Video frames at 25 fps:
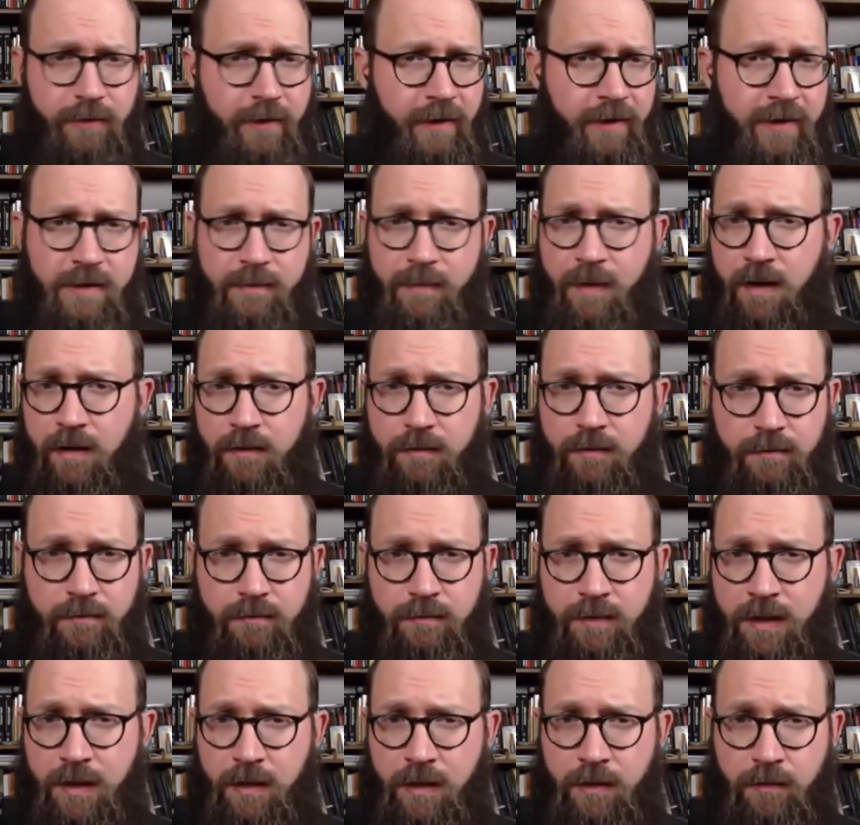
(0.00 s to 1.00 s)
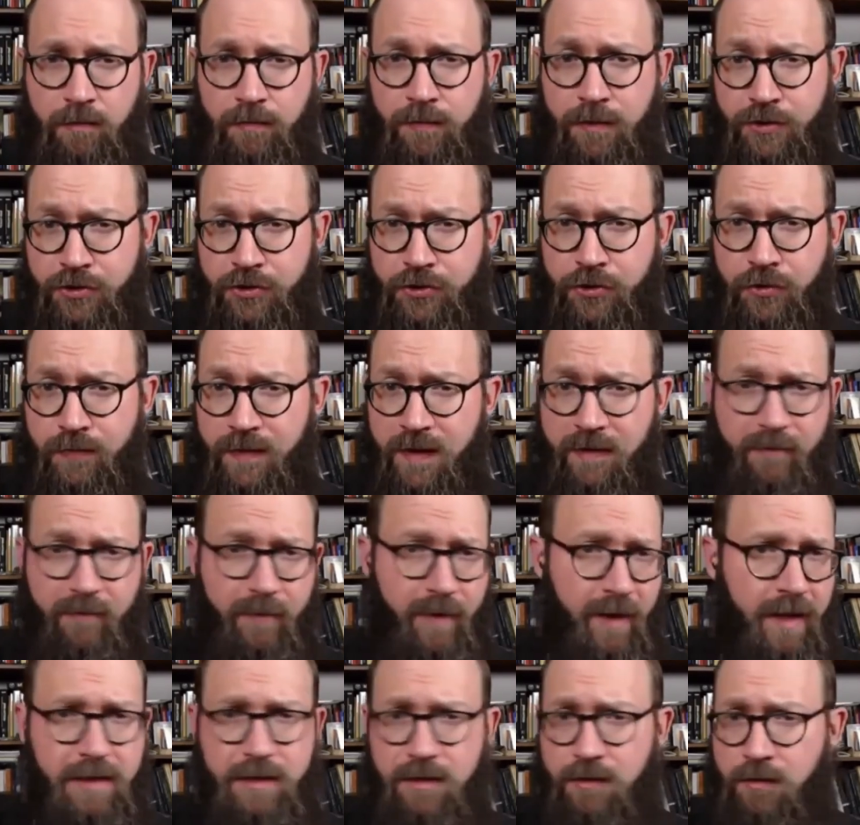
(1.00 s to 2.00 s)
Who cares about, you know, the truth?
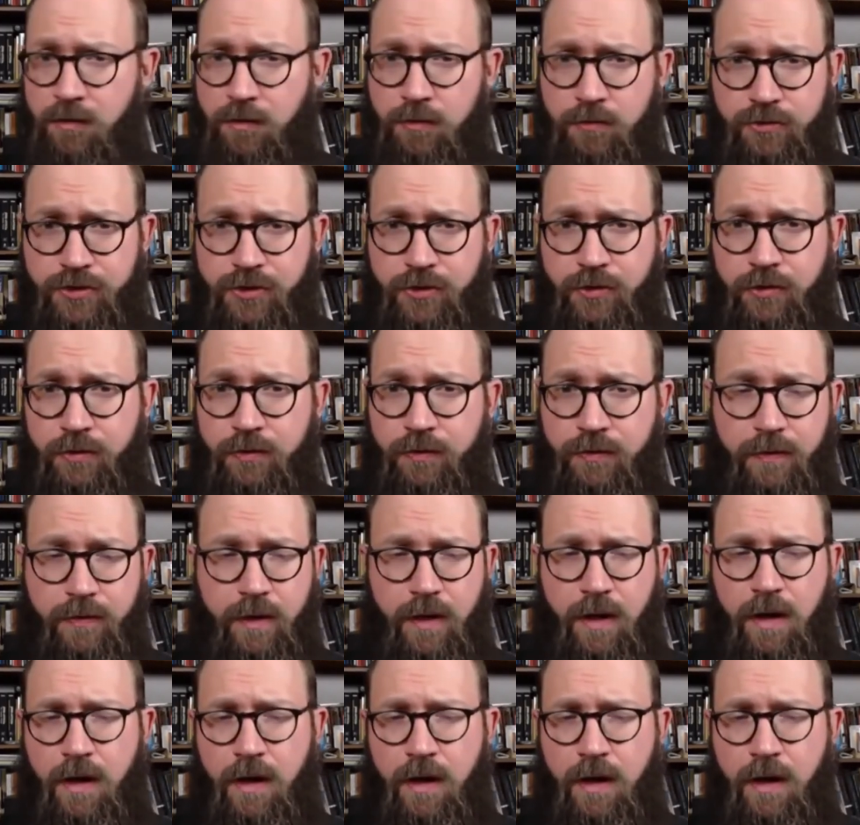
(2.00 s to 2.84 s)
Everybody has their own truth.